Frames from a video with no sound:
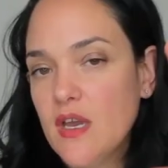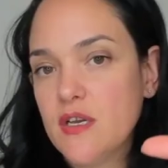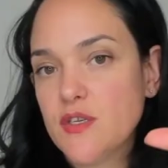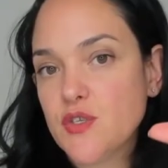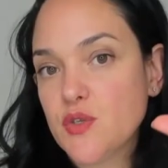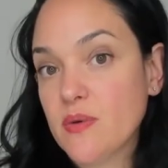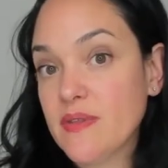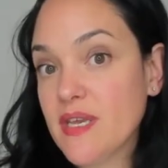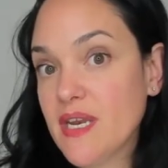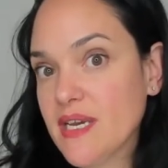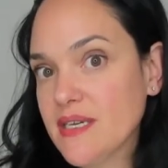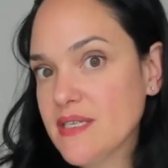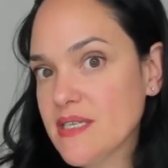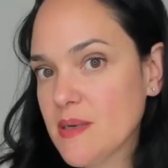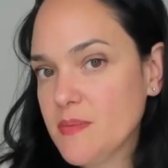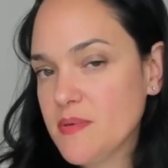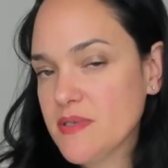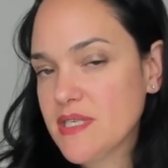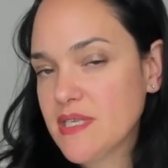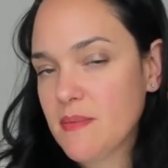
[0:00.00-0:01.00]
So in the next
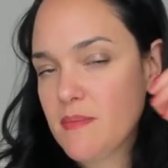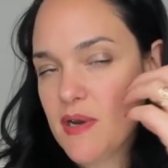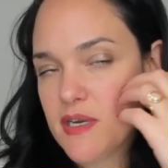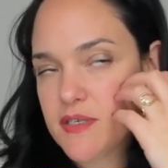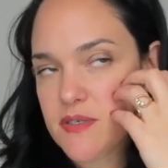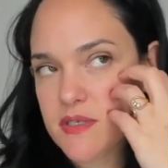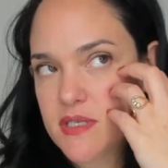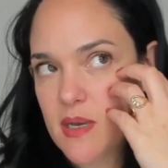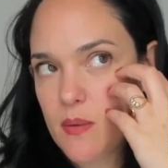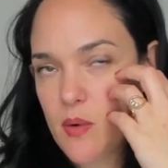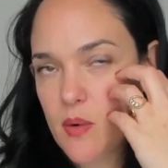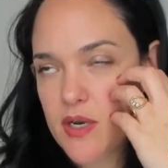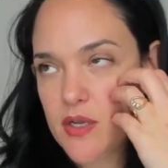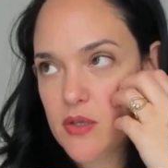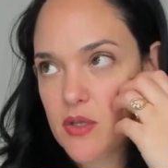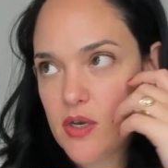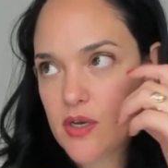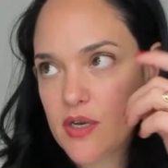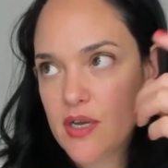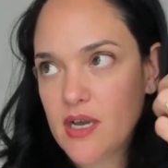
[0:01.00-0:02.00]
couple submodules, I want to
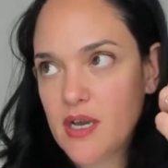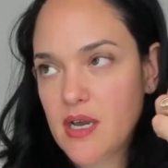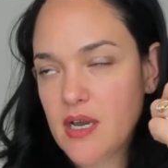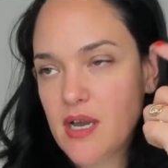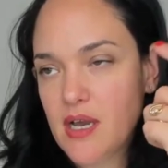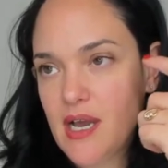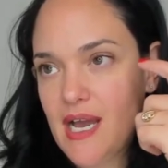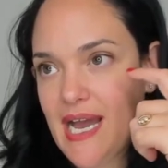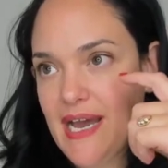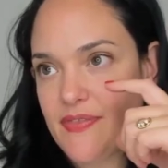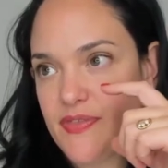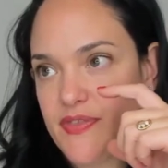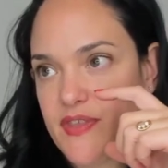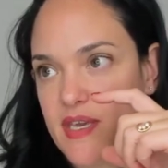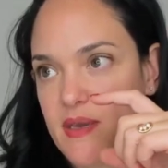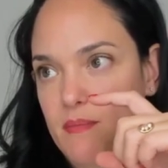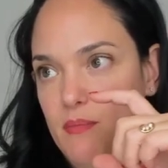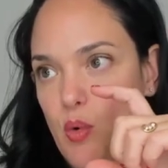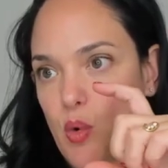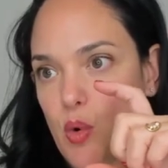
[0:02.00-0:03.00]
look at
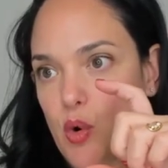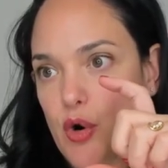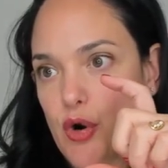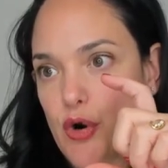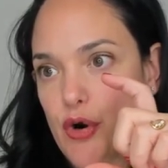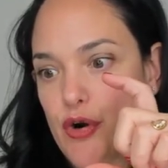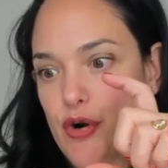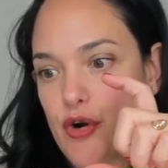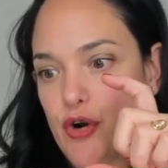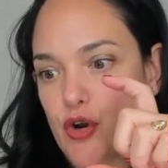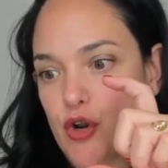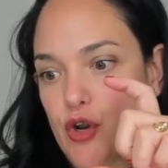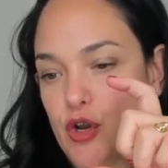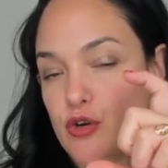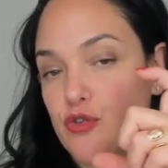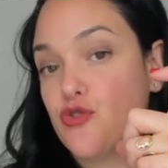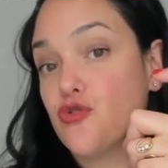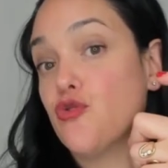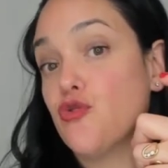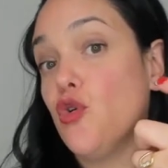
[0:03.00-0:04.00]
the more
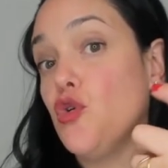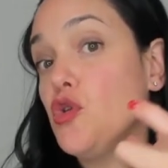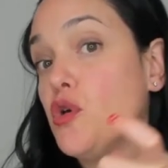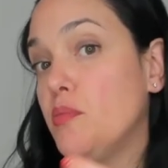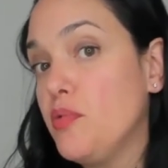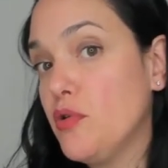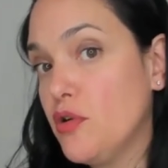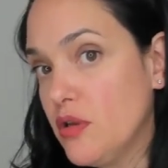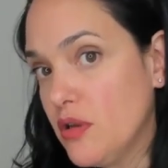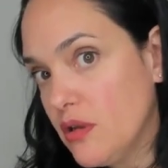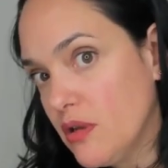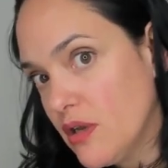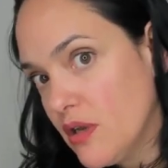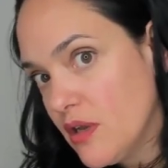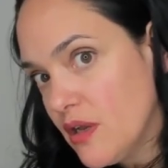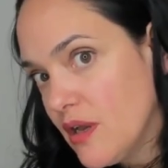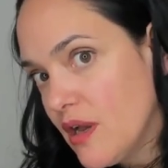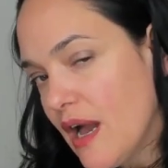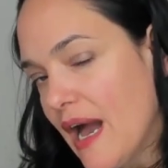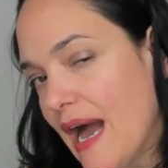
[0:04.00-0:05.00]
controllable
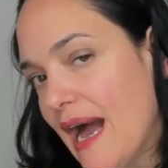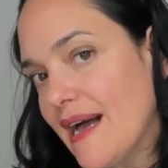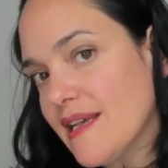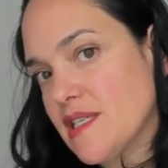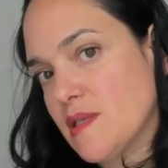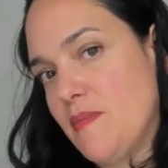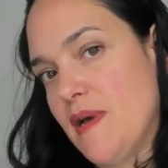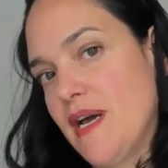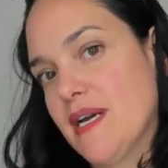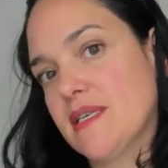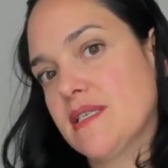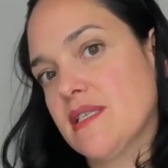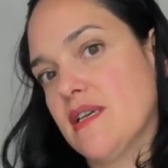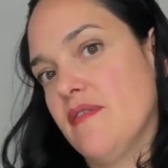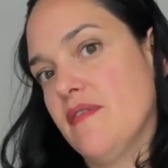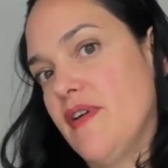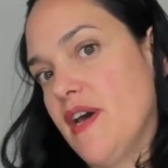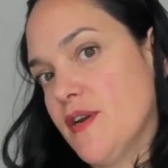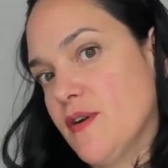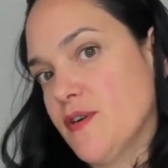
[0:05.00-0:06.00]
aspects
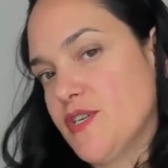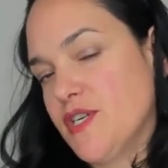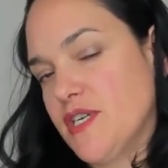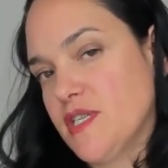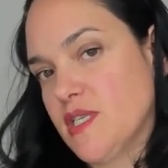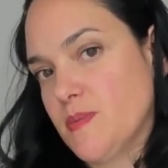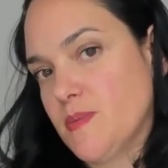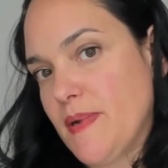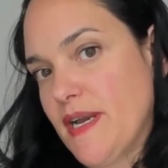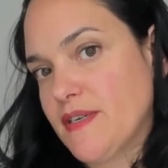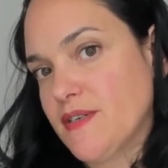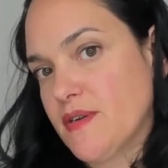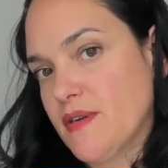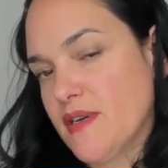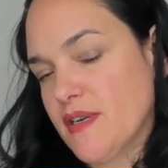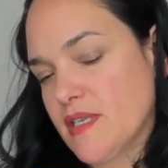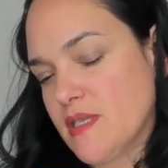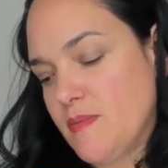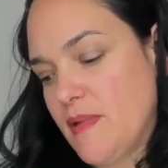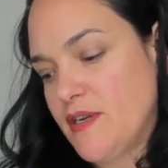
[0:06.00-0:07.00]
of energy and
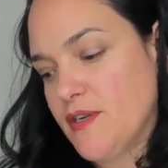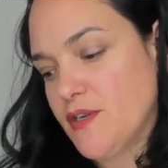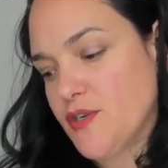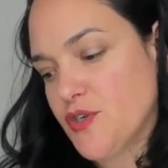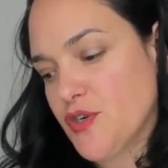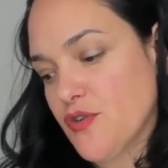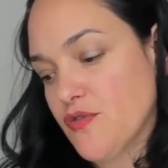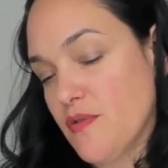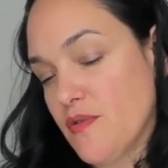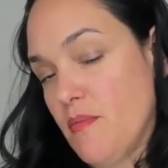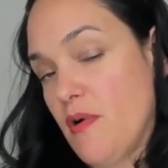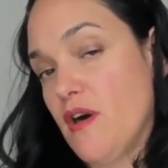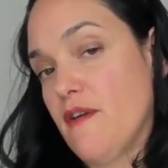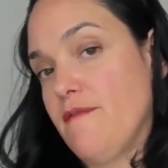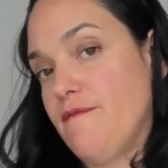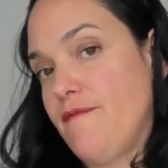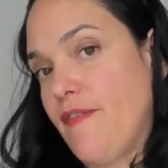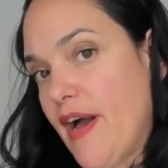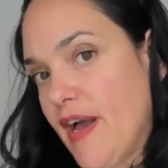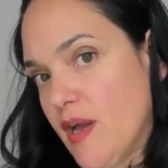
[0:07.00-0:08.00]
expenditure, the
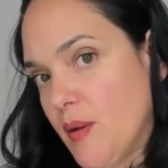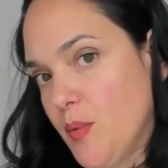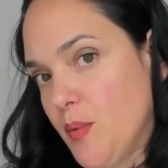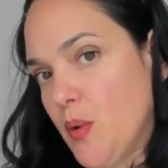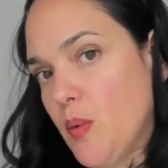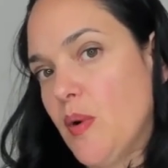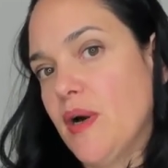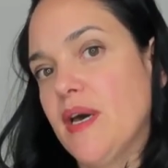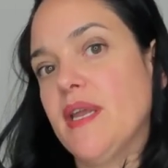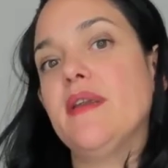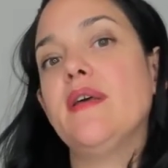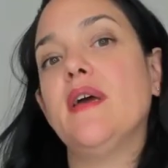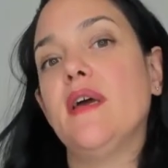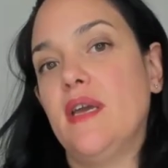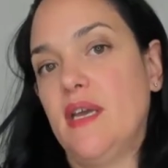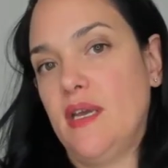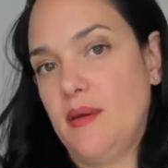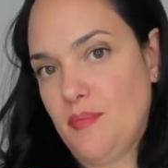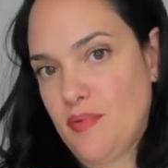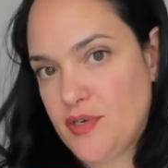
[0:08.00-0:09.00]
modifiable one,
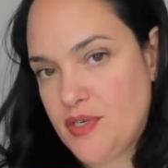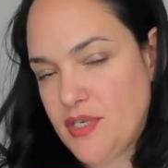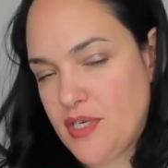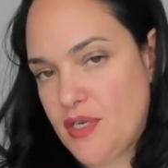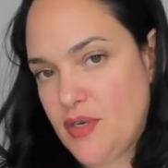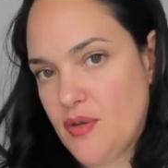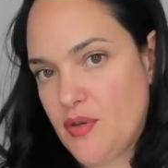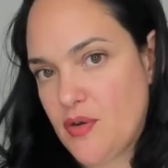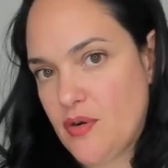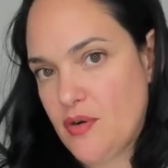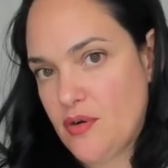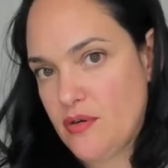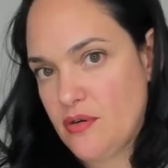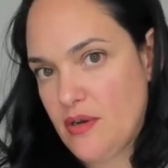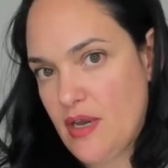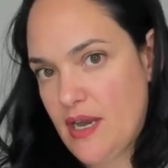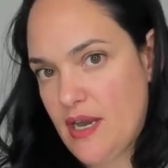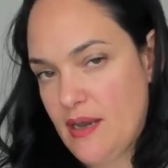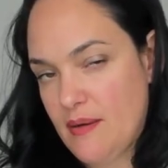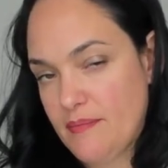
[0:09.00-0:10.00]
in particular
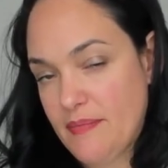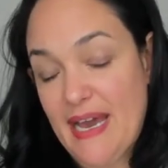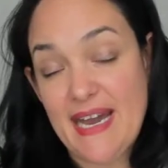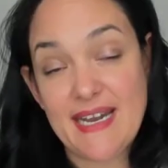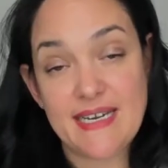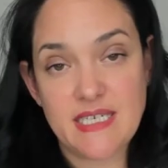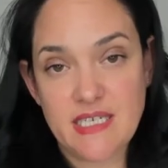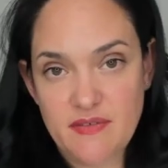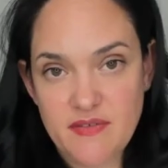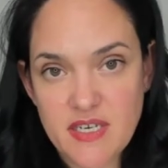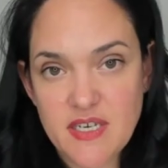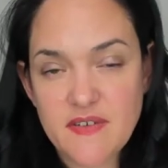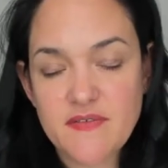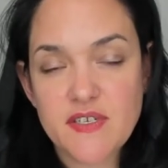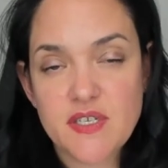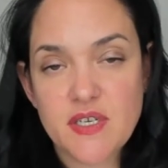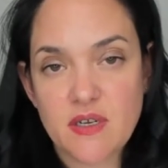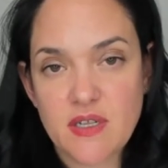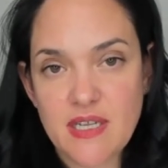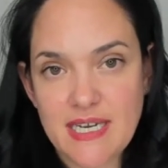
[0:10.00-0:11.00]

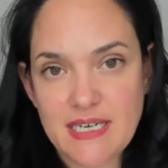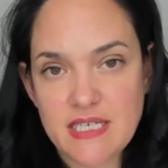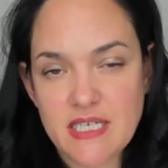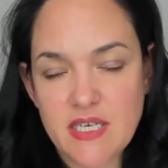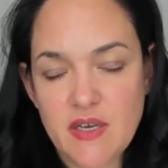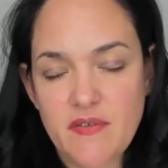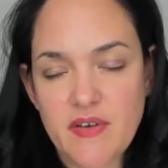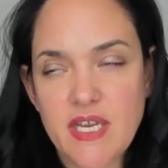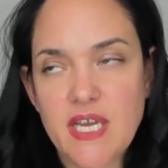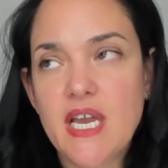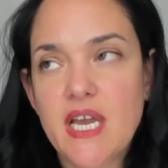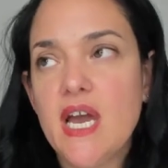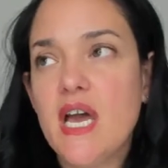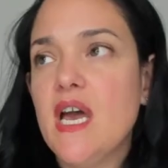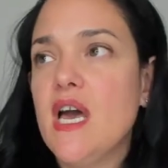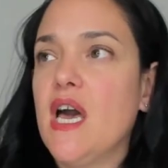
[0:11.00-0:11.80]
physical activity.